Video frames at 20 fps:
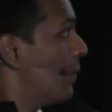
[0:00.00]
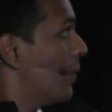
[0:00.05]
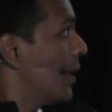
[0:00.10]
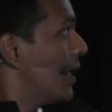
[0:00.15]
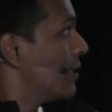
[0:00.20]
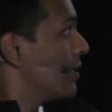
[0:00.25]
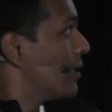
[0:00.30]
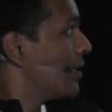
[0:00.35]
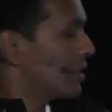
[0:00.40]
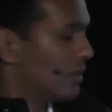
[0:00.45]

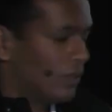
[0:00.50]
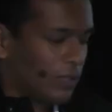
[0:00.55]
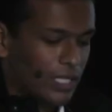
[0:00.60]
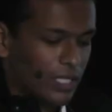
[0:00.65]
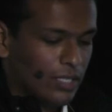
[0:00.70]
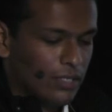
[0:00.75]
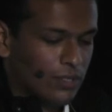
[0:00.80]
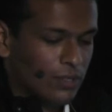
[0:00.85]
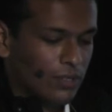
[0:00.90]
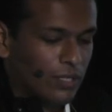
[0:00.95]
But
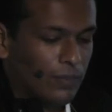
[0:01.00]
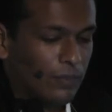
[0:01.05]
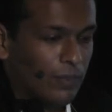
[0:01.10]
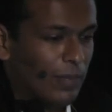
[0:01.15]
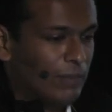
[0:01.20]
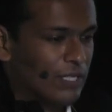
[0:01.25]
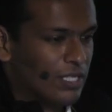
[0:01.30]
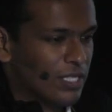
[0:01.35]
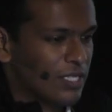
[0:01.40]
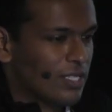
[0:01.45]
OK, so
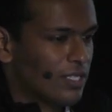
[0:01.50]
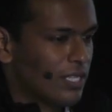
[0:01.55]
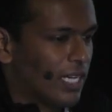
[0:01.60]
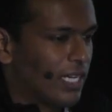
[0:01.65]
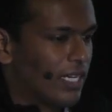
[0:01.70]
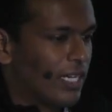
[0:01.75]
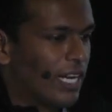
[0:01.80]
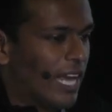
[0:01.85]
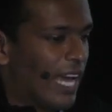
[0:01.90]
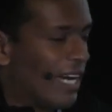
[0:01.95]
maybe just
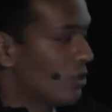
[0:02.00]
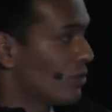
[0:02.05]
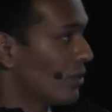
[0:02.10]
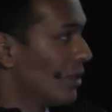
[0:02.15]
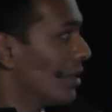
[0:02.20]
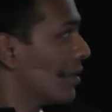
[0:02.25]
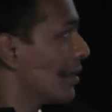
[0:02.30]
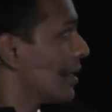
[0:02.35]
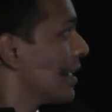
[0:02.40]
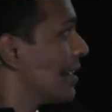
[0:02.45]
take an
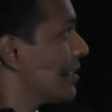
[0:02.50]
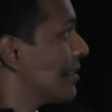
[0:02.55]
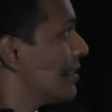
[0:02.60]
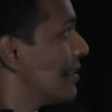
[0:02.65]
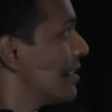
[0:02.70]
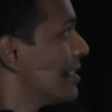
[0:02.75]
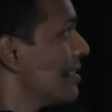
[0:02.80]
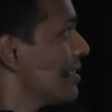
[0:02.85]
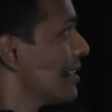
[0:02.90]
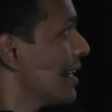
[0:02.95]
actual look
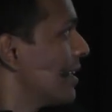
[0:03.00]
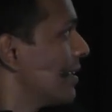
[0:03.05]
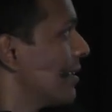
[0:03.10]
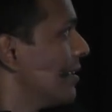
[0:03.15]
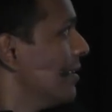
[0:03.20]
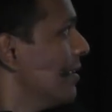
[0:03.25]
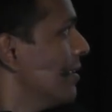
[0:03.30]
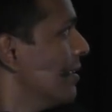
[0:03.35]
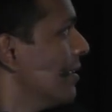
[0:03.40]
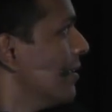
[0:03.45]
at this.
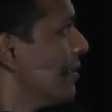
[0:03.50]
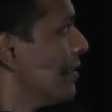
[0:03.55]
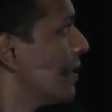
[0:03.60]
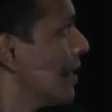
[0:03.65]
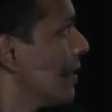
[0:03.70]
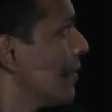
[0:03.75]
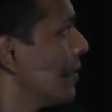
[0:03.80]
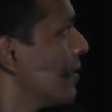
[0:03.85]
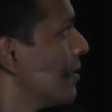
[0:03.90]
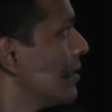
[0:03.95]
And
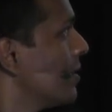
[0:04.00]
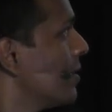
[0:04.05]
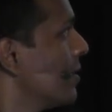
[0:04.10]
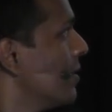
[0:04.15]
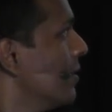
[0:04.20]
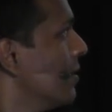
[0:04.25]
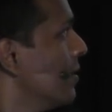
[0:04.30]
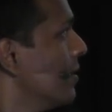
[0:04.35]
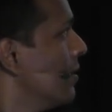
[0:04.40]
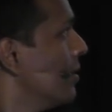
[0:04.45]
I don't
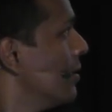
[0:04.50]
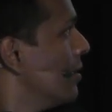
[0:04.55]
understand.